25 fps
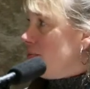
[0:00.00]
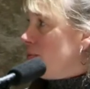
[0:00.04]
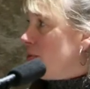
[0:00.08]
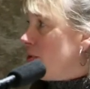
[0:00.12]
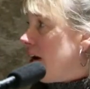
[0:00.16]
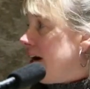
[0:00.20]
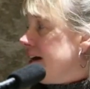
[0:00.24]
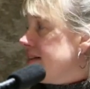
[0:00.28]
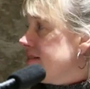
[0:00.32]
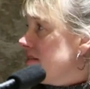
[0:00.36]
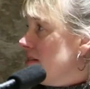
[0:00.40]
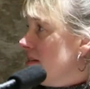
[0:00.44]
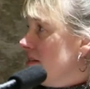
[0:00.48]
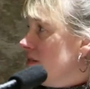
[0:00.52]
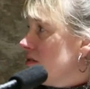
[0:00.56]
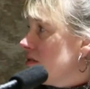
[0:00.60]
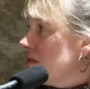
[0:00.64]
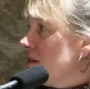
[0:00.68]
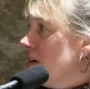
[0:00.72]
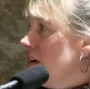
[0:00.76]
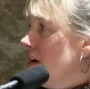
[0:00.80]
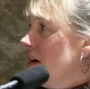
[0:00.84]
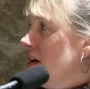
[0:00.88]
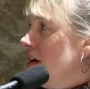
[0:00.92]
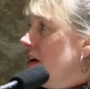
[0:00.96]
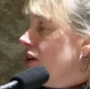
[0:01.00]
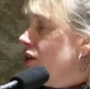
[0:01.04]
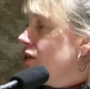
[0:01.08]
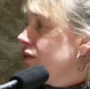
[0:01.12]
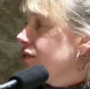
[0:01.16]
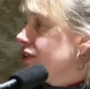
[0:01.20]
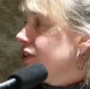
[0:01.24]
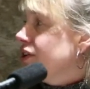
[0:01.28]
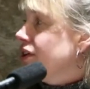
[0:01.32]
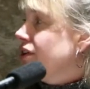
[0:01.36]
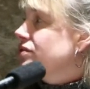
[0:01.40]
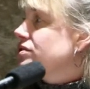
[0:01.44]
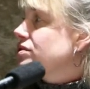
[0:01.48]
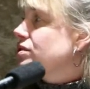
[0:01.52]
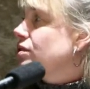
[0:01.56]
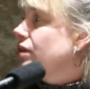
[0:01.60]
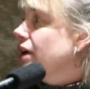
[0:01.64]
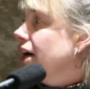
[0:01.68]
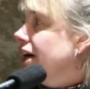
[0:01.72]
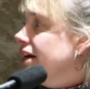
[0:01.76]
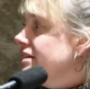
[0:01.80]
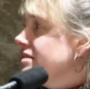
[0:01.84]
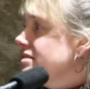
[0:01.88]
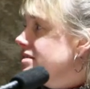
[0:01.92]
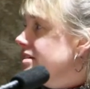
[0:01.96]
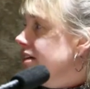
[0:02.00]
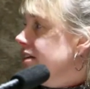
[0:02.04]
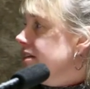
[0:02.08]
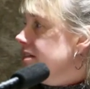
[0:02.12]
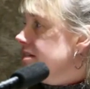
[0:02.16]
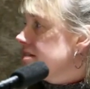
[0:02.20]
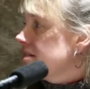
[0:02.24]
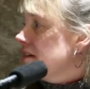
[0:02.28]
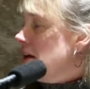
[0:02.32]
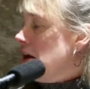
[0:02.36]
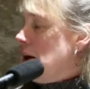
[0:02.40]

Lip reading: present overdose crisis.